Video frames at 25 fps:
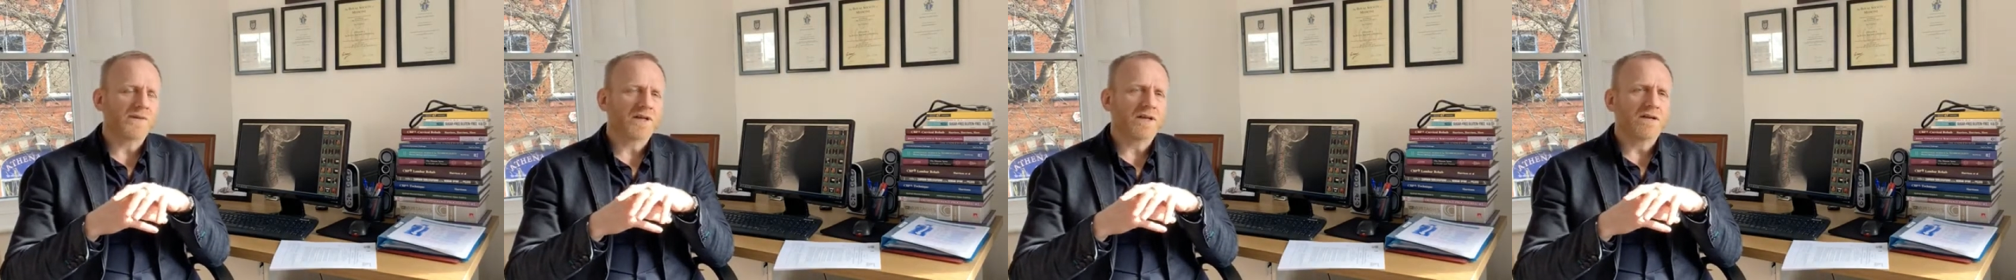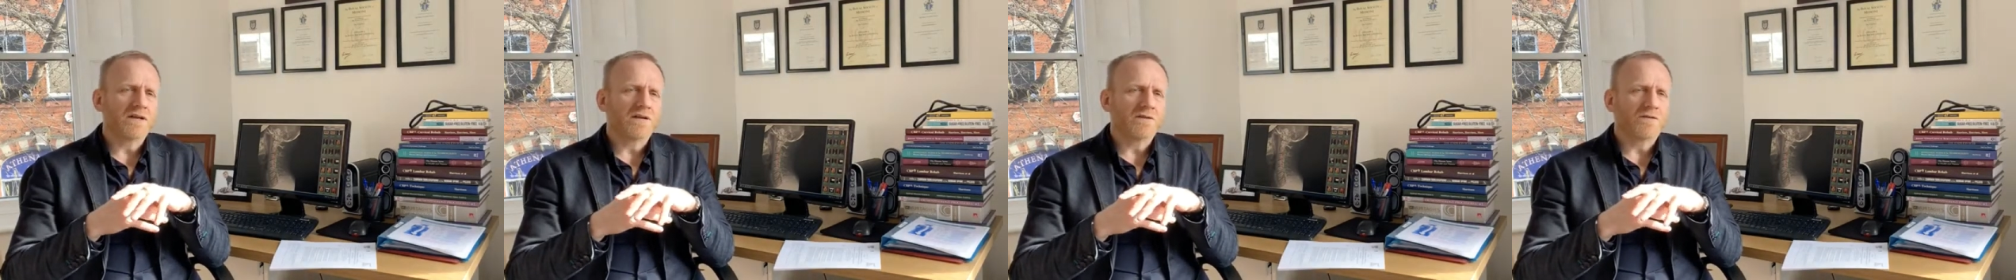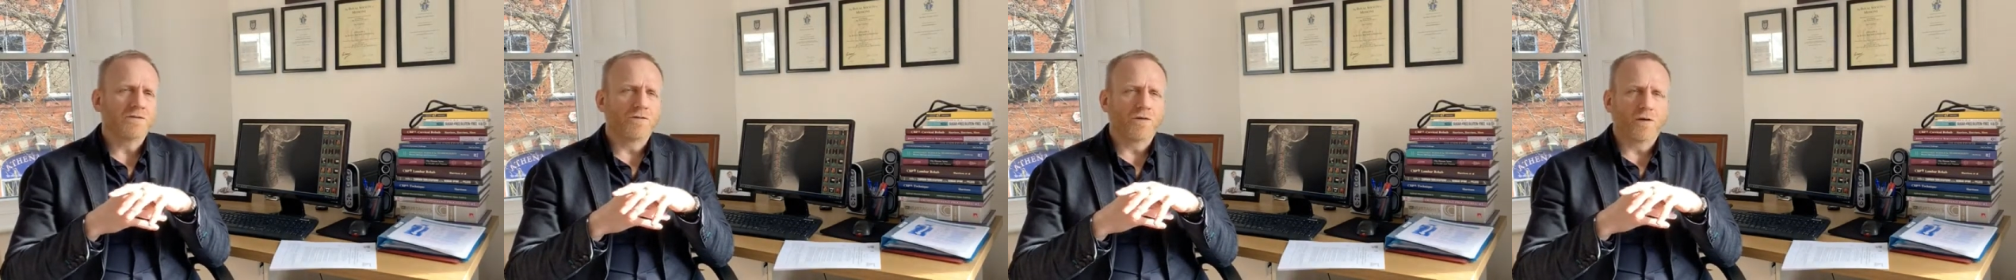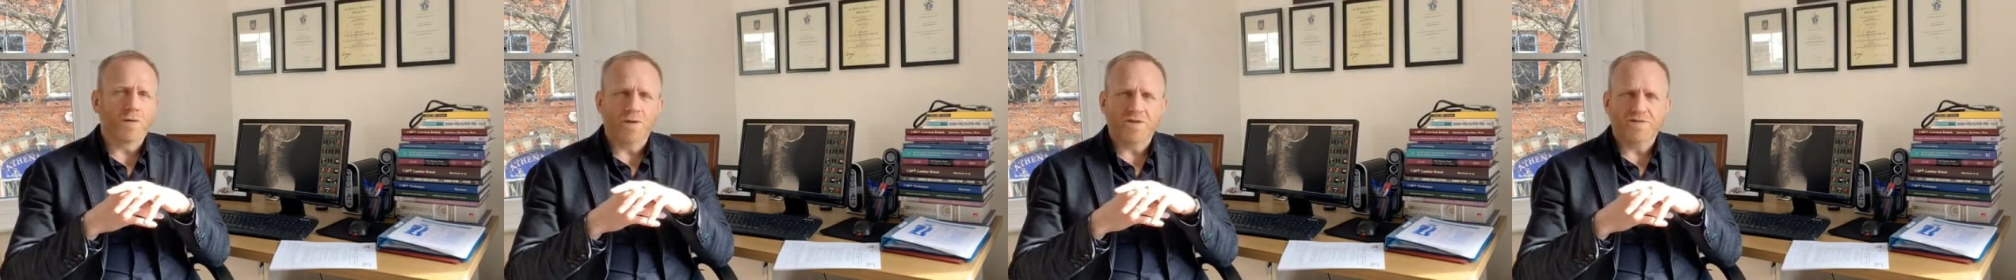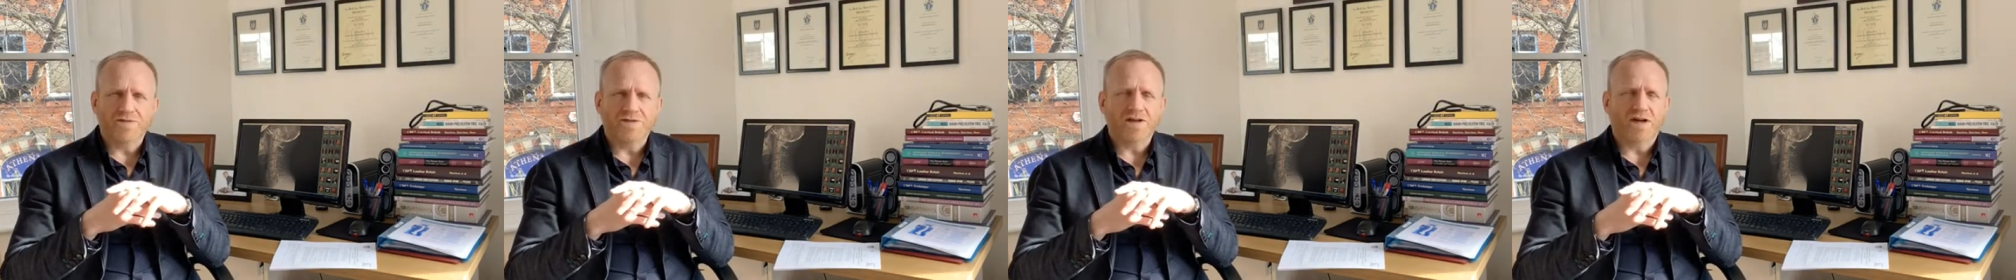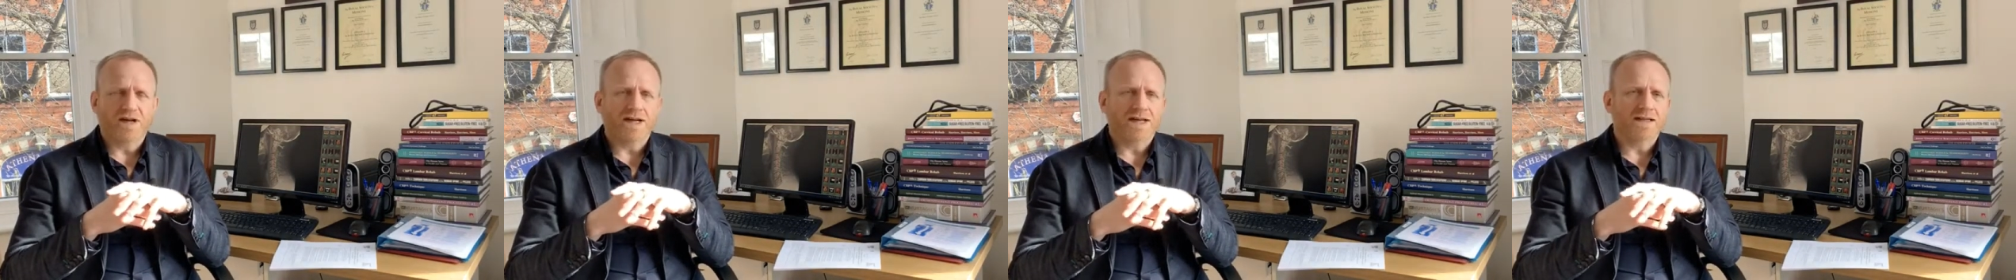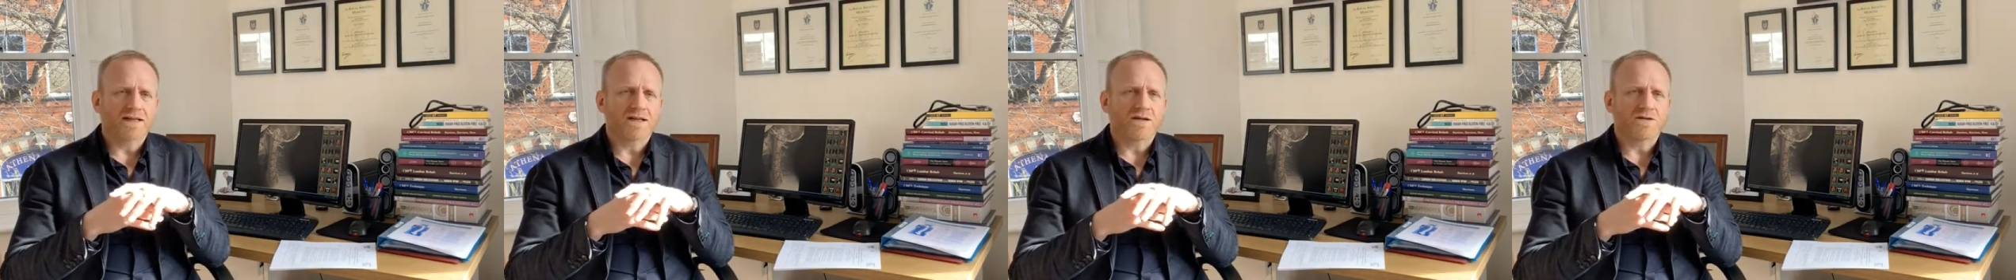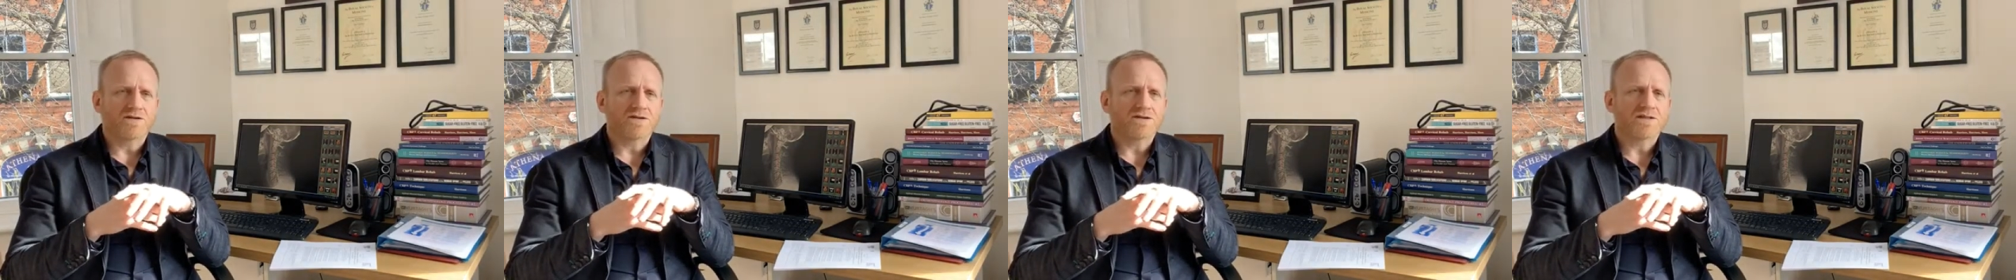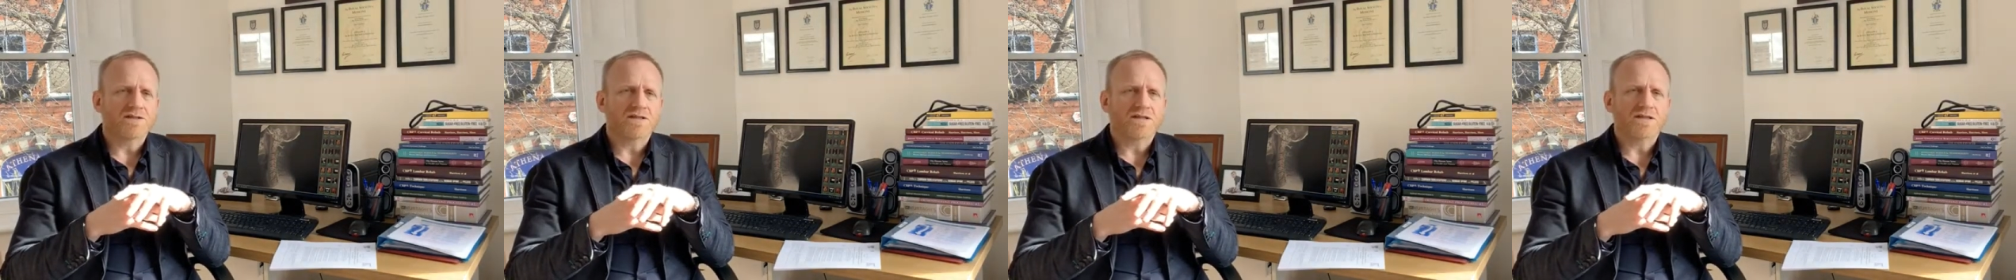form of
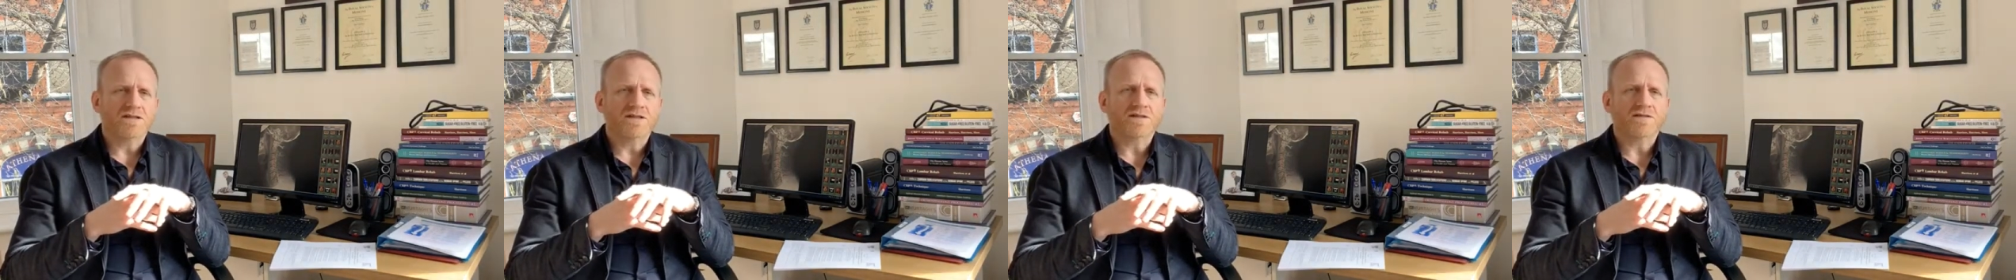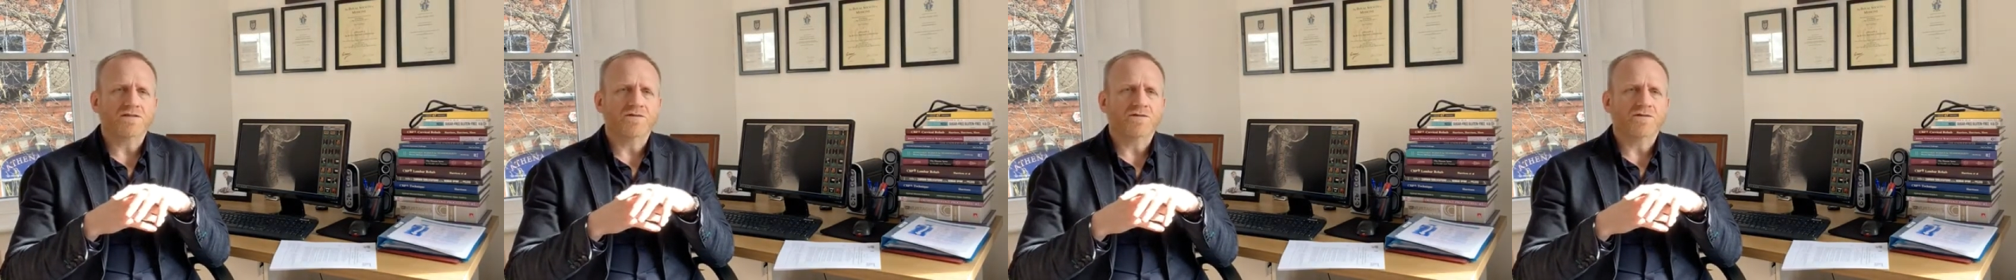diagnosis